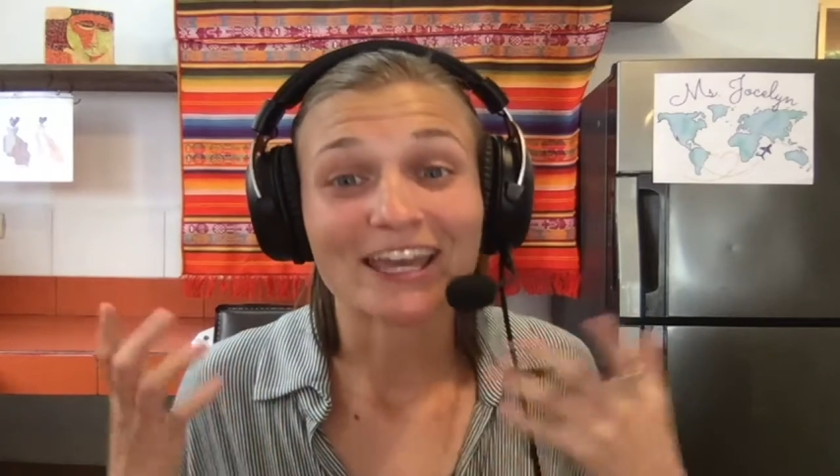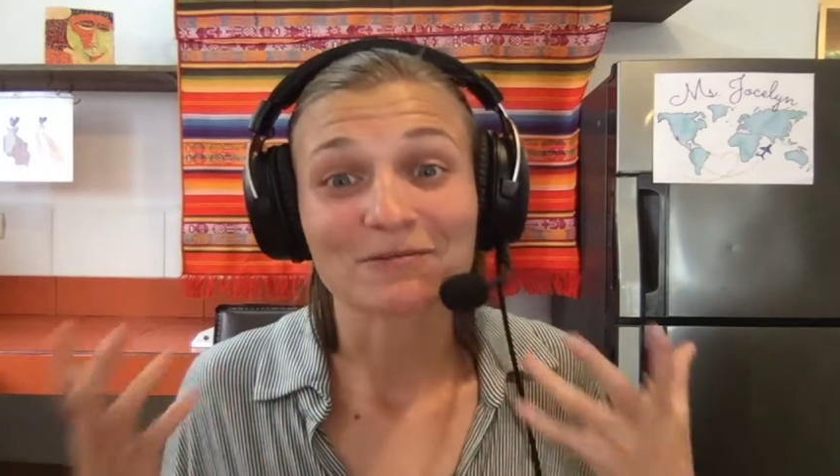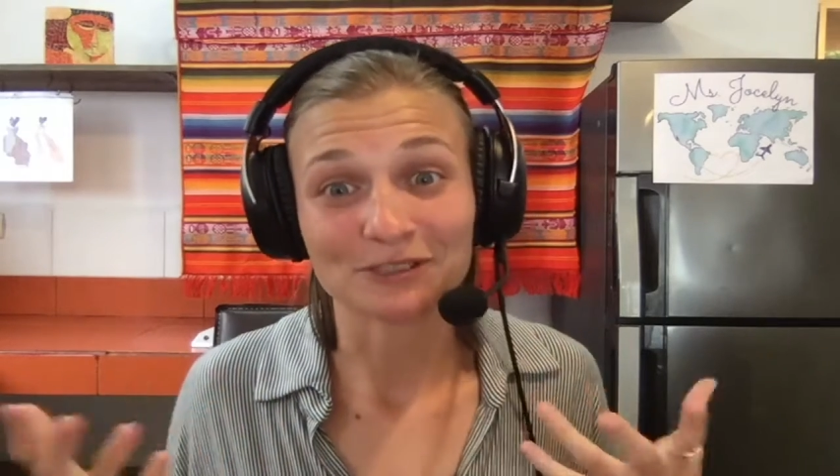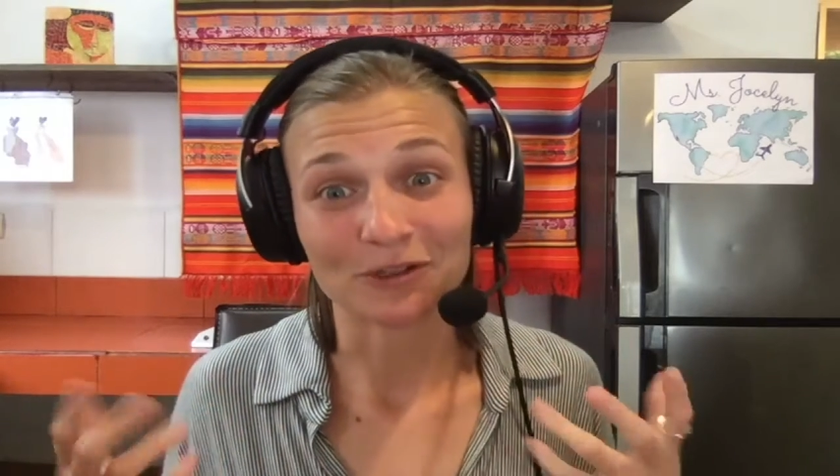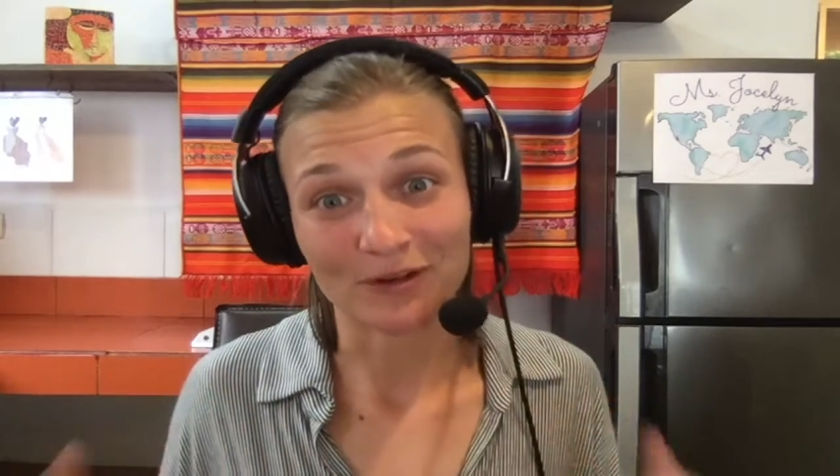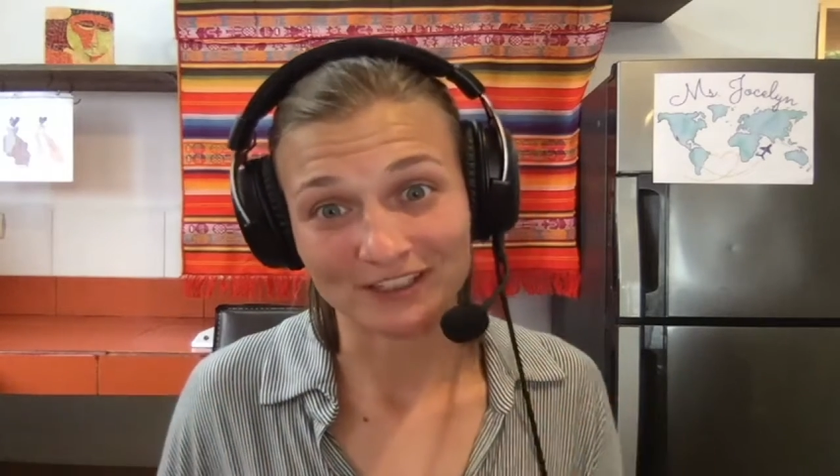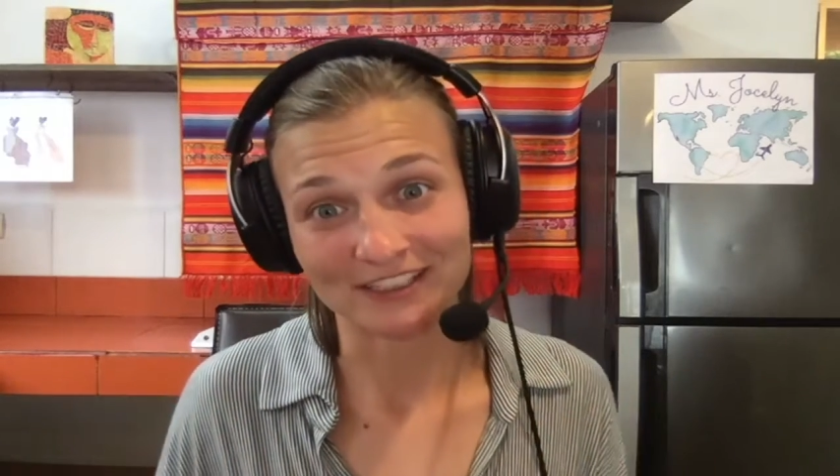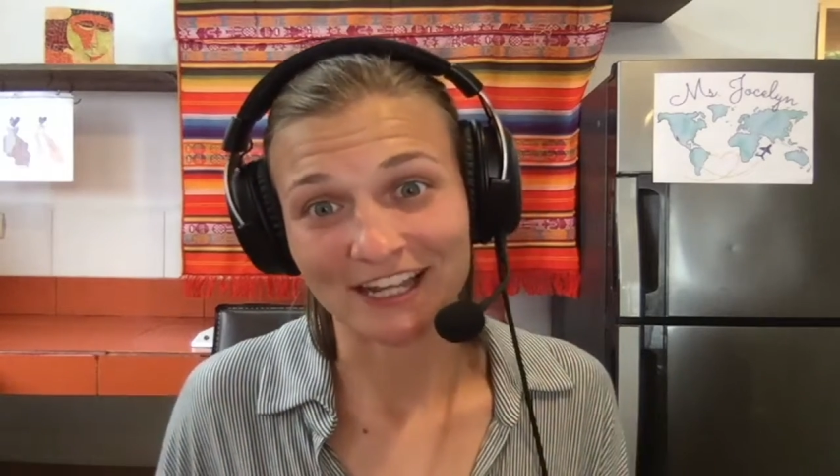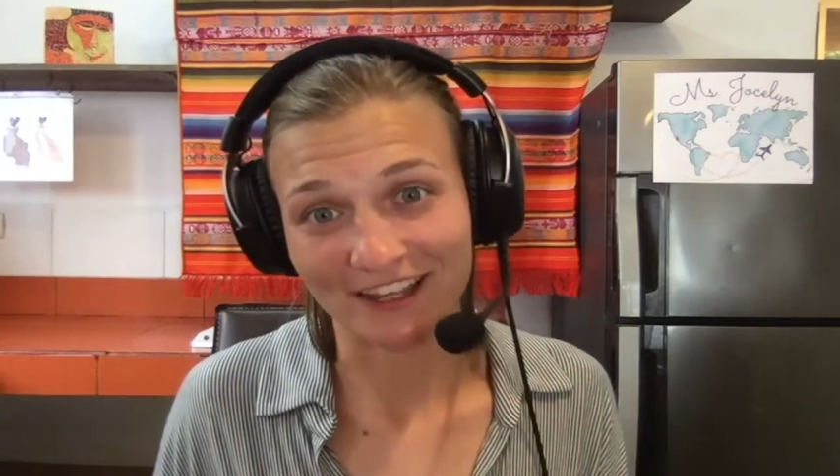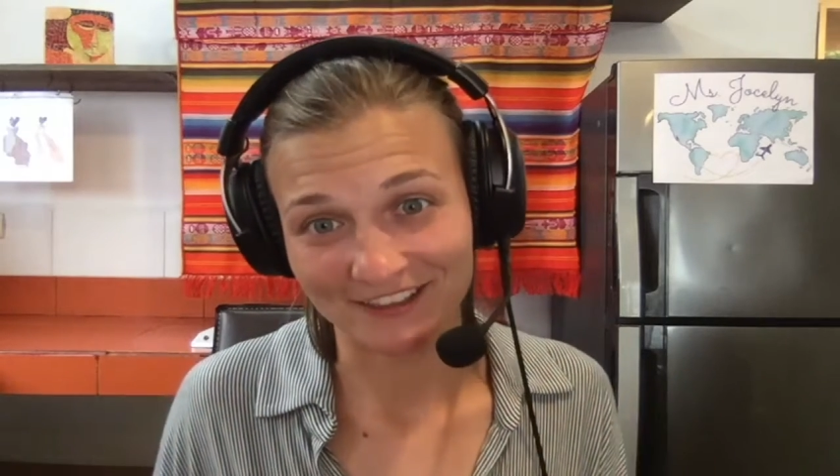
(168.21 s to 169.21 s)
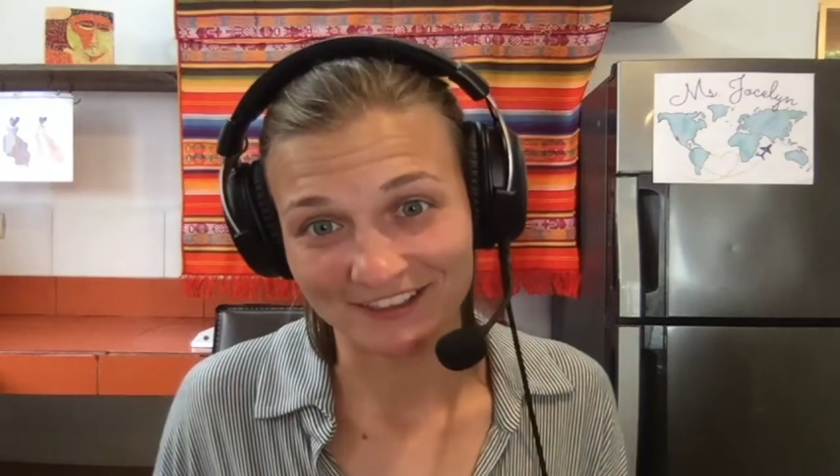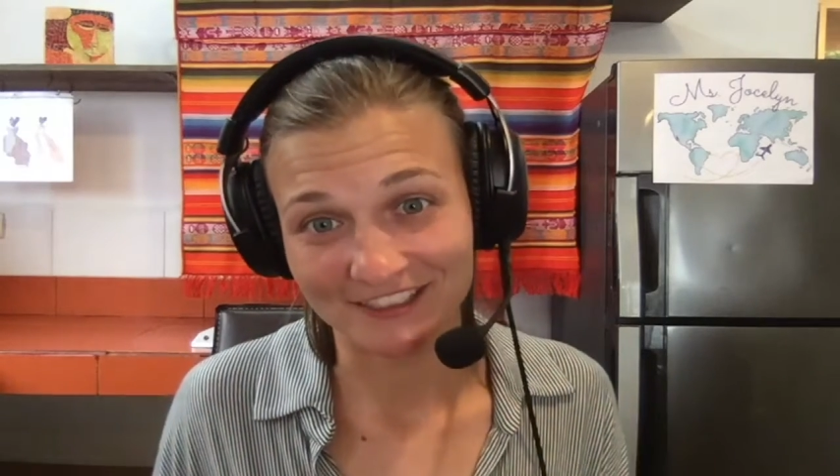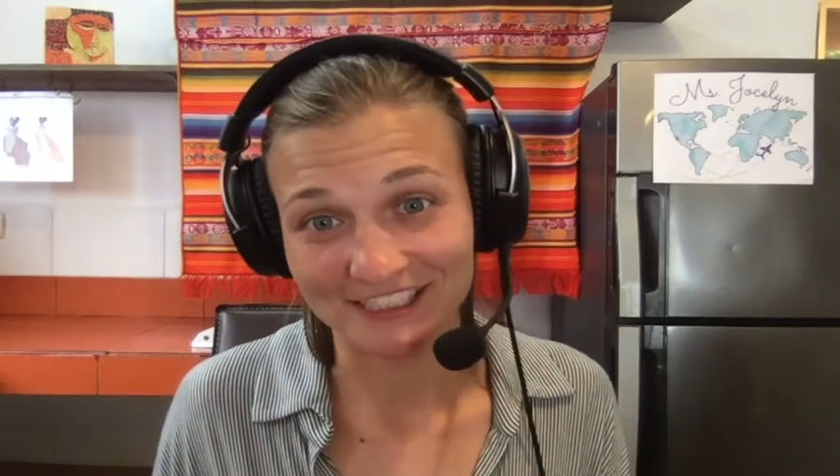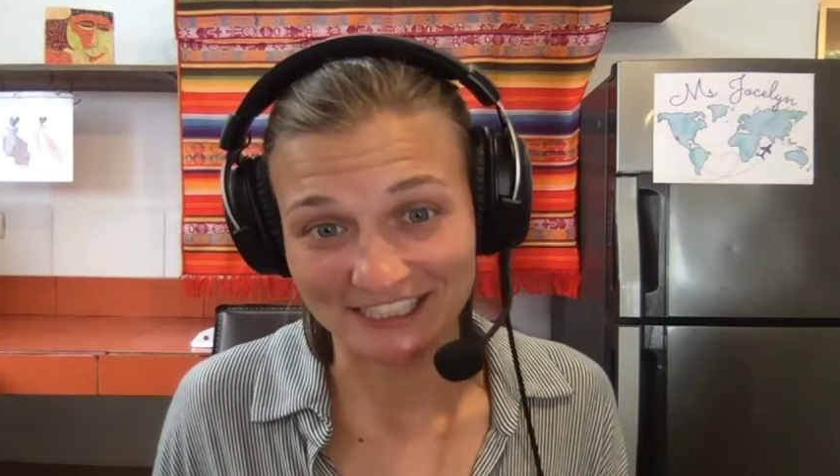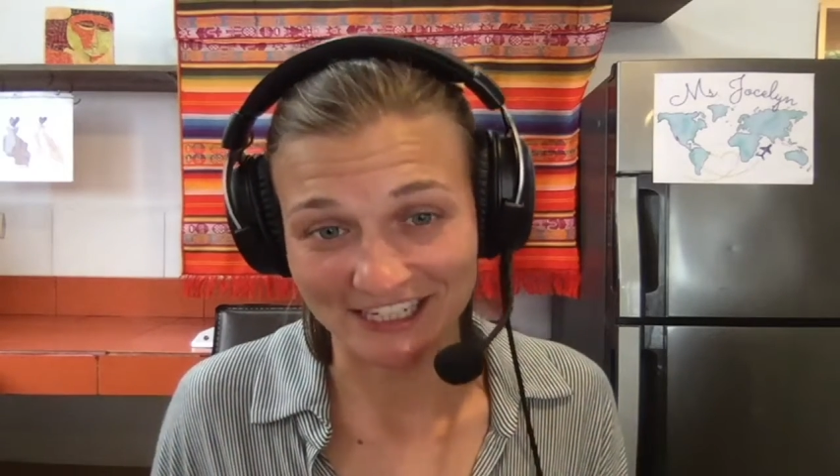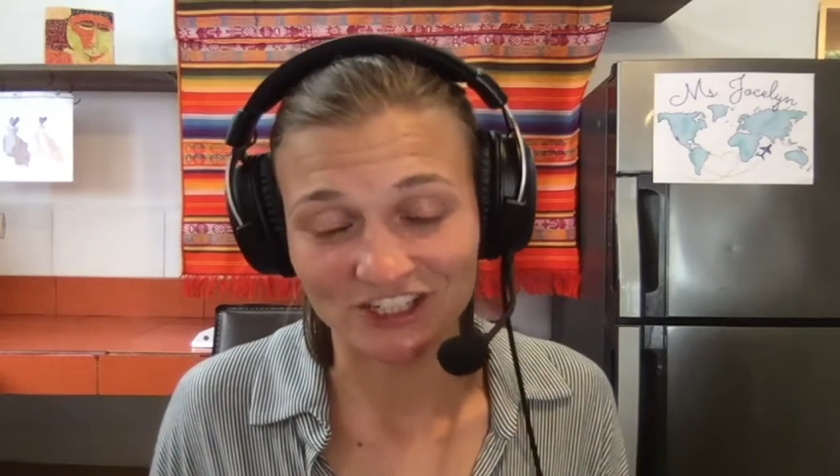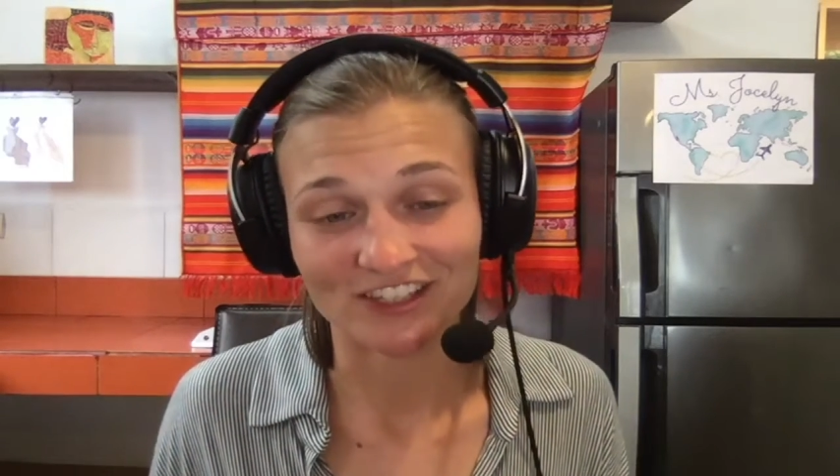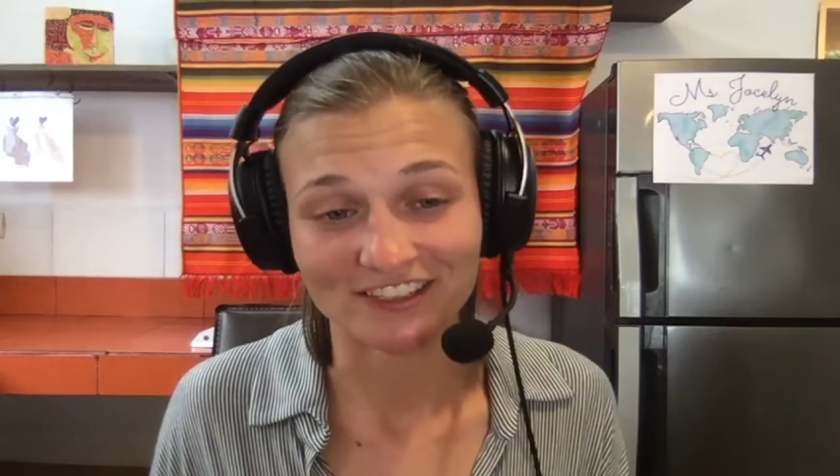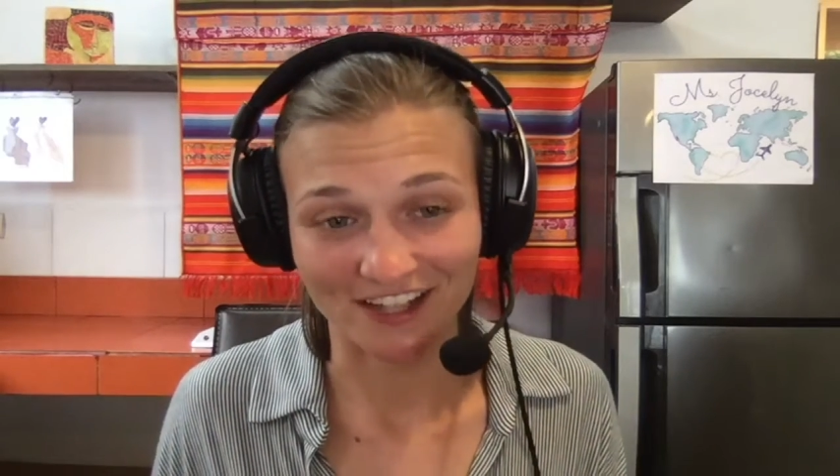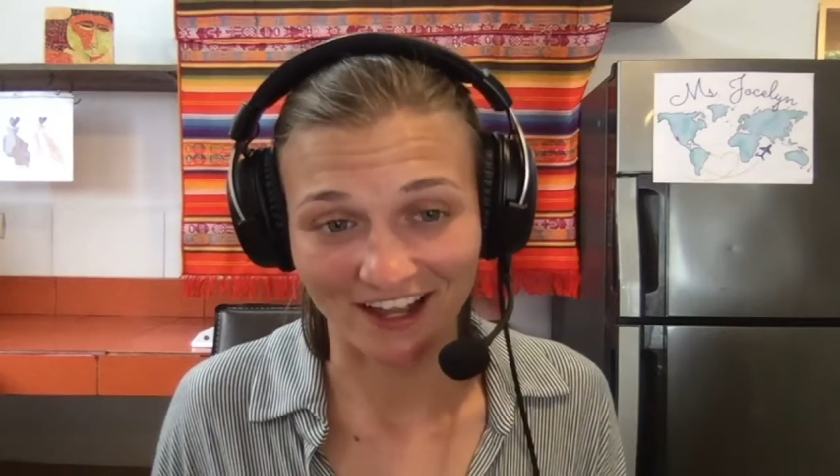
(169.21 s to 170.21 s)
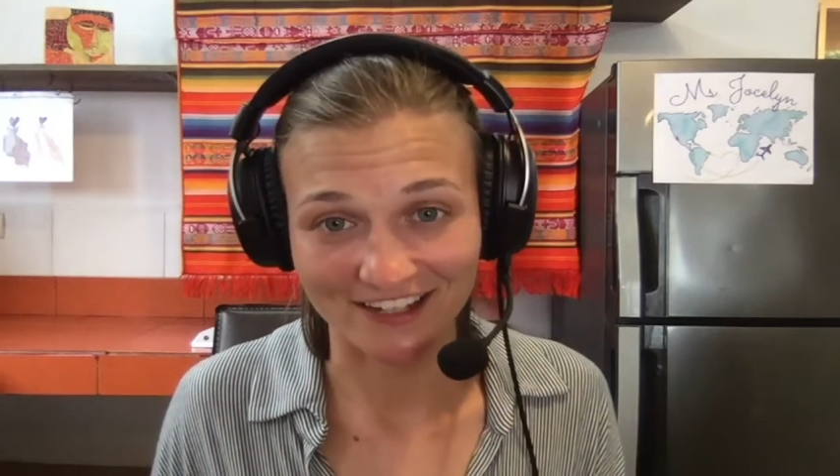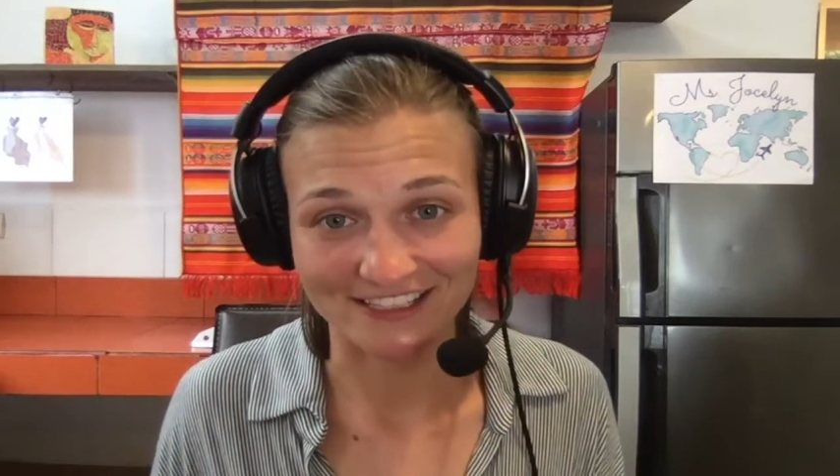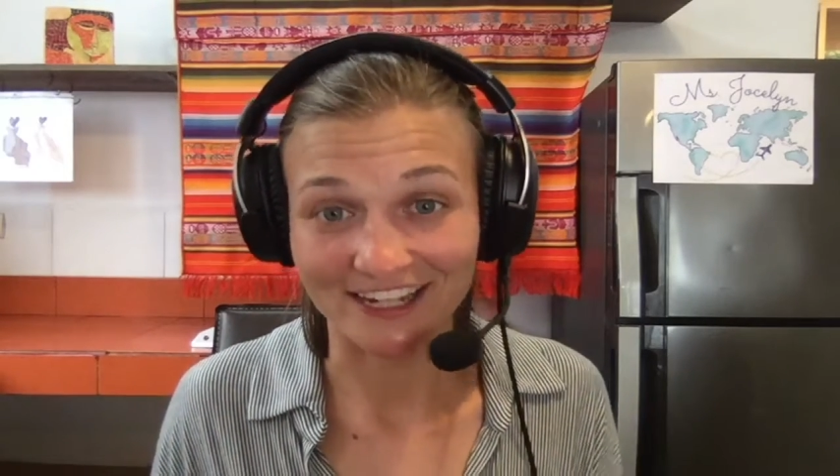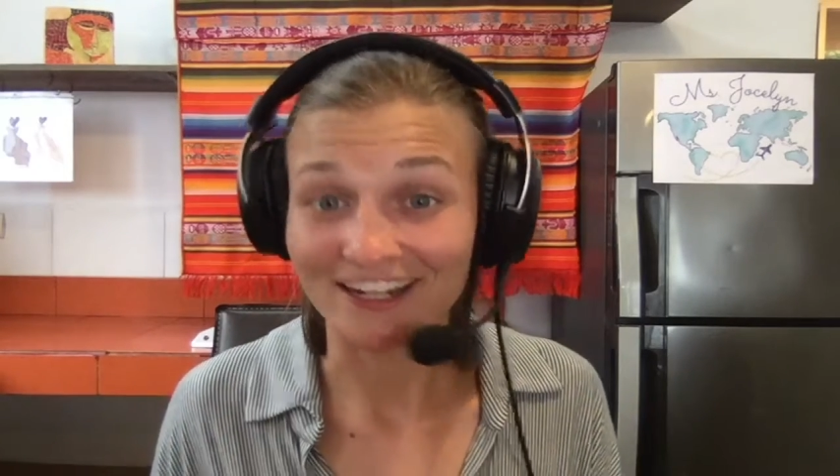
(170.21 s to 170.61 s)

it was going to take us to teach this content.